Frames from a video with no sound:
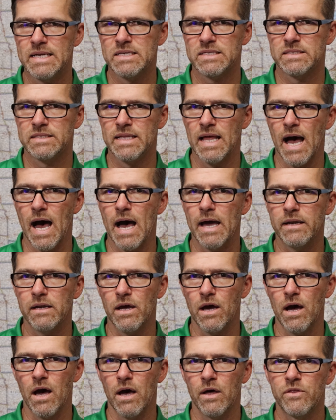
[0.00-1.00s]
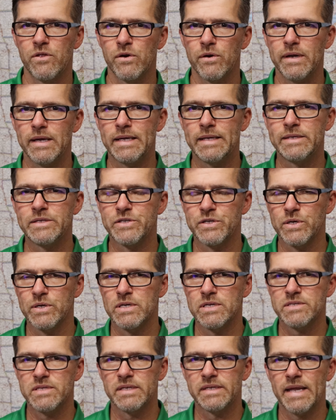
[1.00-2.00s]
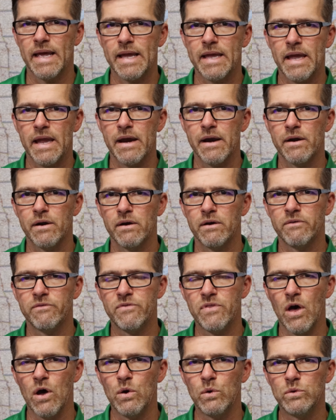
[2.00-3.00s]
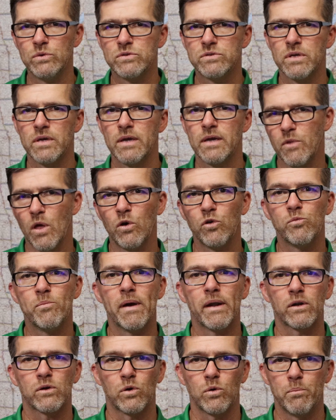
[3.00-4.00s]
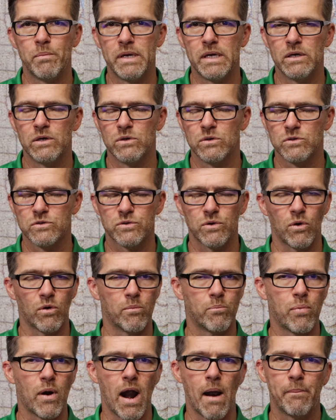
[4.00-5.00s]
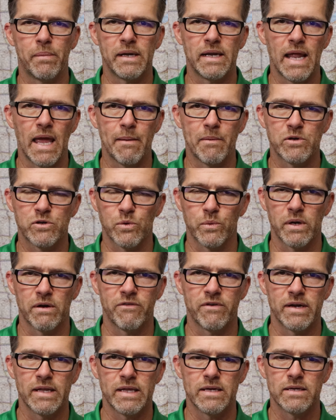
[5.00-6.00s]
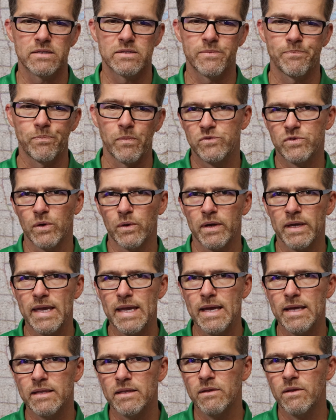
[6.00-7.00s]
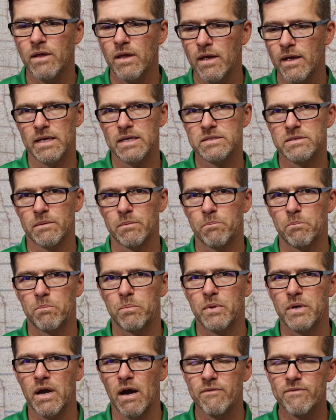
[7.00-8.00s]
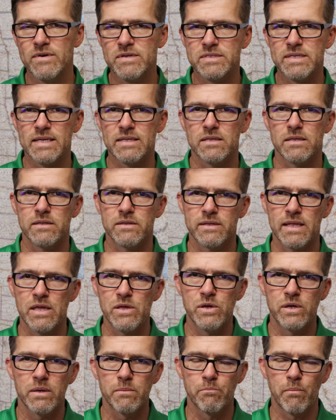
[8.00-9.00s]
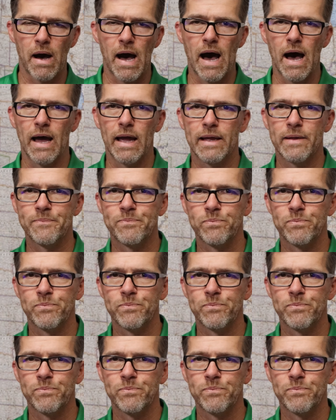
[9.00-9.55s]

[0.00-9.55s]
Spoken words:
there's not other insurance to take care of those medical bills or property damage or whatever it is. So again, it's a coverage that you can buy